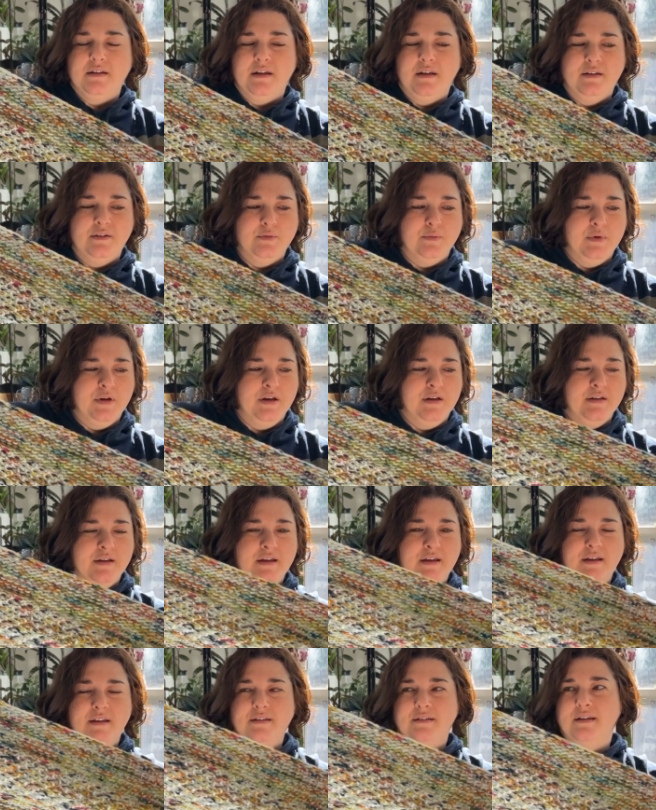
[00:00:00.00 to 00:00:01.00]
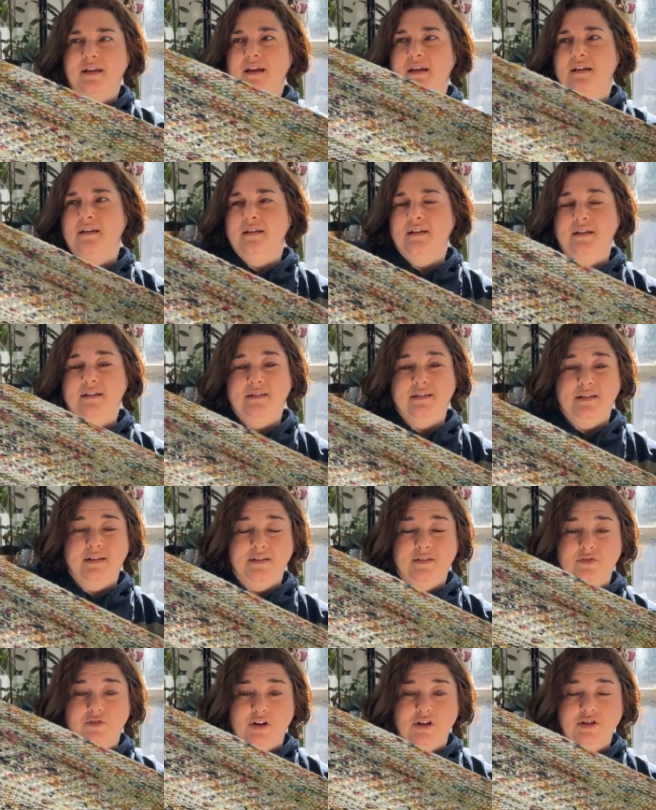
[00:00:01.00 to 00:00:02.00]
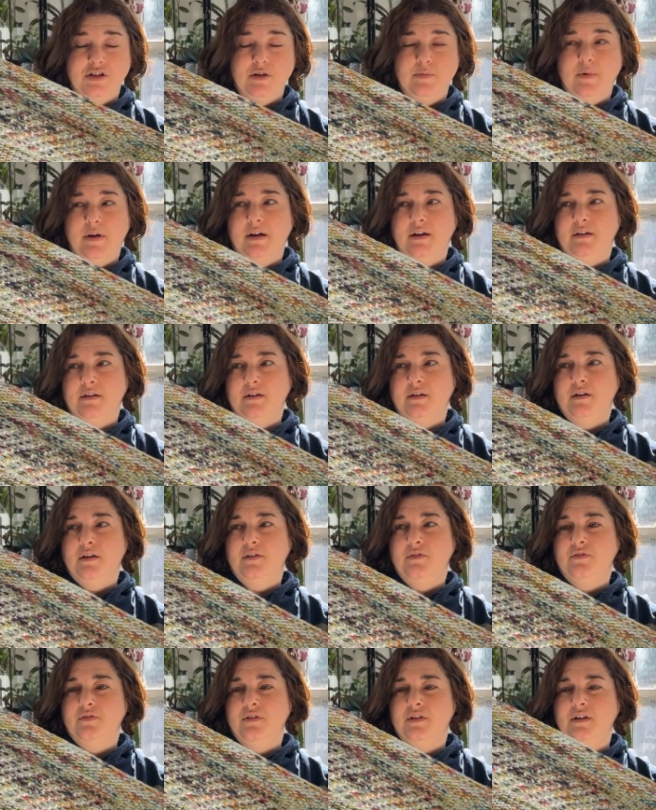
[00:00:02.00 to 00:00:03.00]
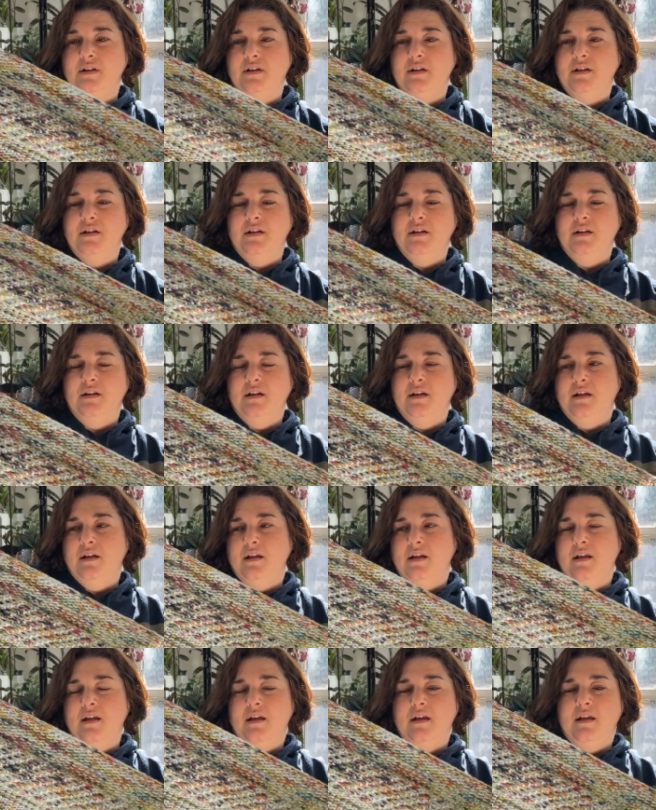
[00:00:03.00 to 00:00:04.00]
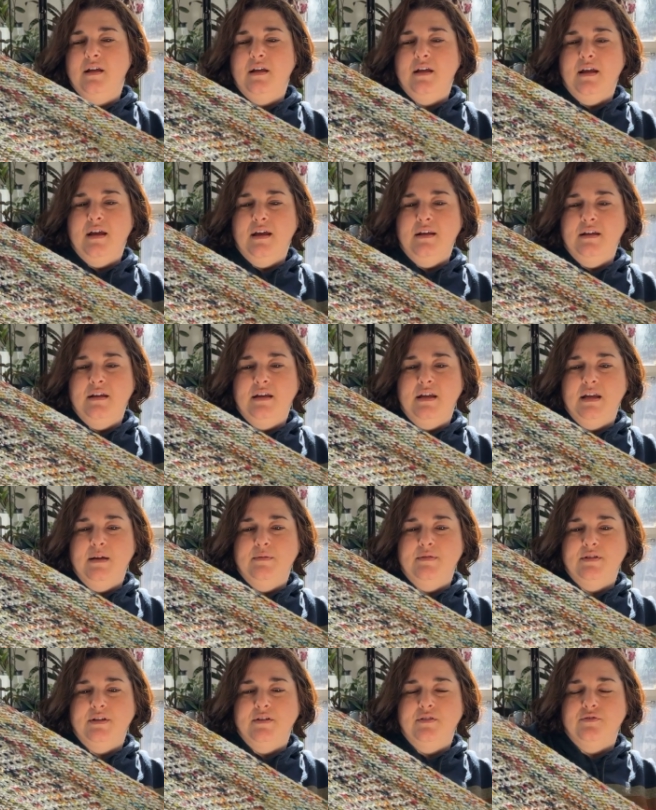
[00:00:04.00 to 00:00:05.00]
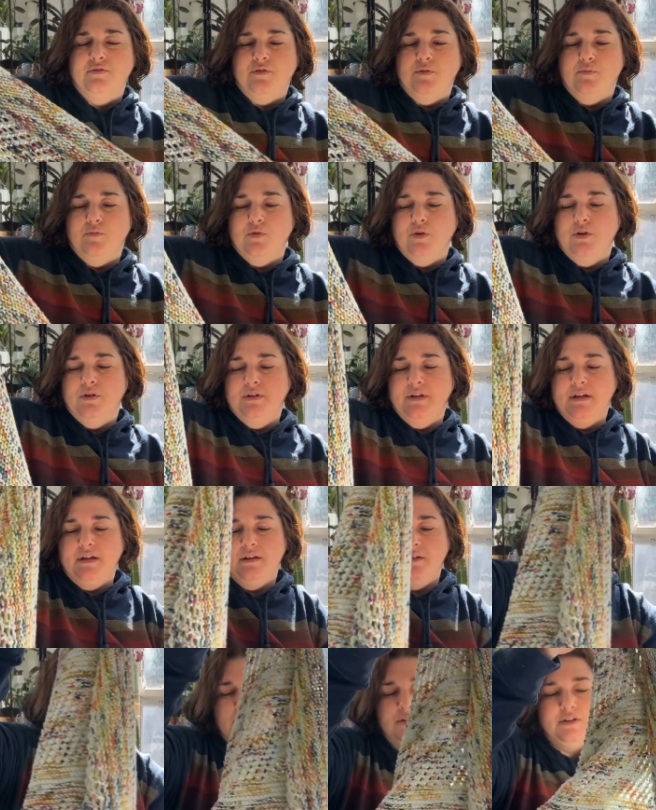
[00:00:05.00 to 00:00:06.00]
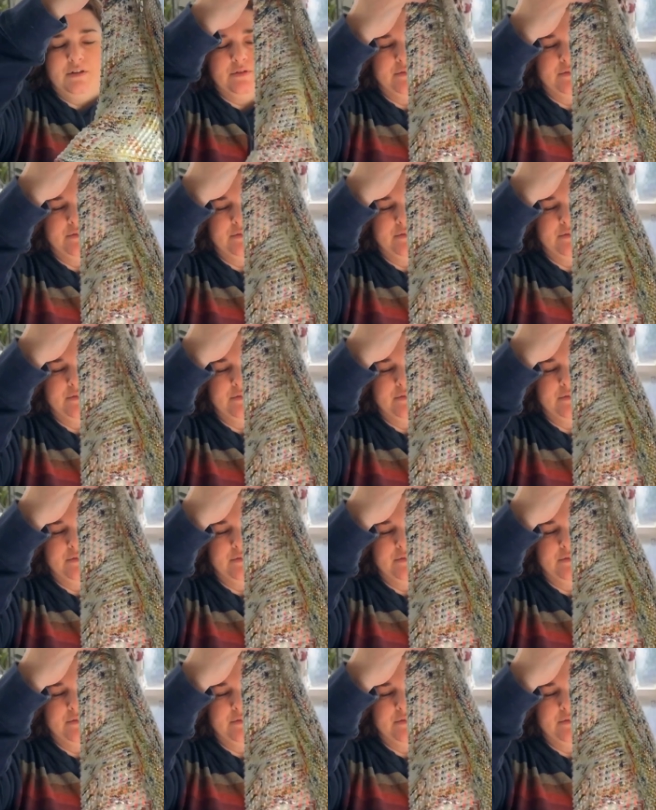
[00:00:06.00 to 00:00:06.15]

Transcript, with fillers: as well as it's a stretchy bind off and it keeps it from rolling on you,